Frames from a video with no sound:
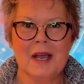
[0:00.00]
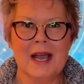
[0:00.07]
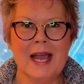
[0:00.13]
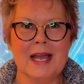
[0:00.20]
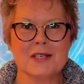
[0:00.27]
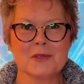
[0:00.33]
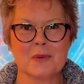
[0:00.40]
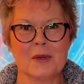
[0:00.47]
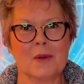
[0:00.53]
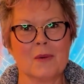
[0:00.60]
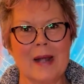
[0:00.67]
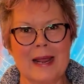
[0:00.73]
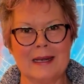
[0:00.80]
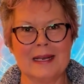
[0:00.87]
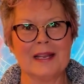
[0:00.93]
As we're
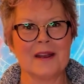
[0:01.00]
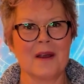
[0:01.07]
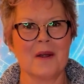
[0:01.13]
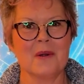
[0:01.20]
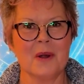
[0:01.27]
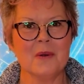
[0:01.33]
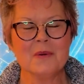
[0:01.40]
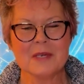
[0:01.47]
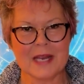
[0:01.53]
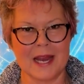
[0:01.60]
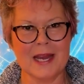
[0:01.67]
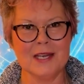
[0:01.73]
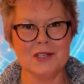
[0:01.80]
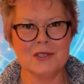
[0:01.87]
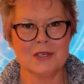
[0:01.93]
rattling our own
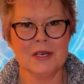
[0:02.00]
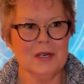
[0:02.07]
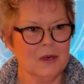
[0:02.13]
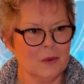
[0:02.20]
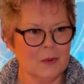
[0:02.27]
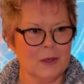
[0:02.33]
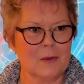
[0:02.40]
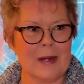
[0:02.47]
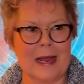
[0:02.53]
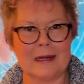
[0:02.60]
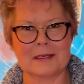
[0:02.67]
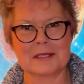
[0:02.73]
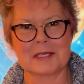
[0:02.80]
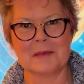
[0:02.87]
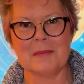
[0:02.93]
cage, we
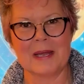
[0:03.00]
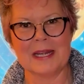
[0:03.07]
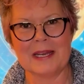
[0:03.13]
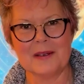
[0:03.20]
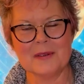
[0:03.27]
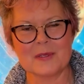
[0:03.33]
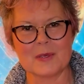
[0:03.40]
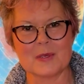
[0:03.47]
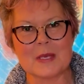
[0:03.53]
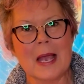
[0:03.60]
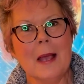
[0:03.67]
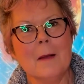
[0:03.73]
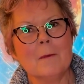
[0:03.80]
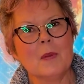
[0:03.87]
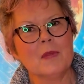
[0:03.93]
rattle somebody else's.
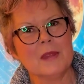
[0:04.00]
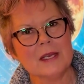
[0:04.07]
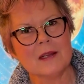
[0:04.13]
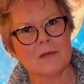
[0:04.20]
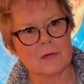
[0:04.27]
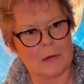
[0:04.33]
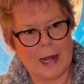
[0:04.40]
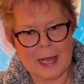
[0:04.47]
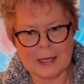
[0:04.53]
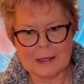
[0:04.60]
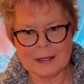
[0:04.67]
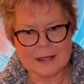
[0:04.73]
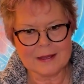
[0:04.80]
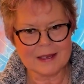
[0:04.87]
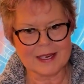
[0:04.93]
But think of
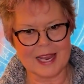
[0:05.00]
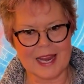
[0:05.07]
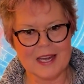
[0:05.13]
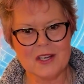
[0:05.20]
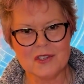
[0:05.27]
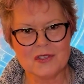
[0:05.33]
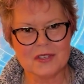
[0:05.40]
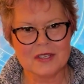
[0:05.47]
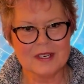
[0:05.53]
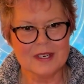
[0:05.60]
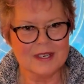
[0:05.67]
rattling the cage.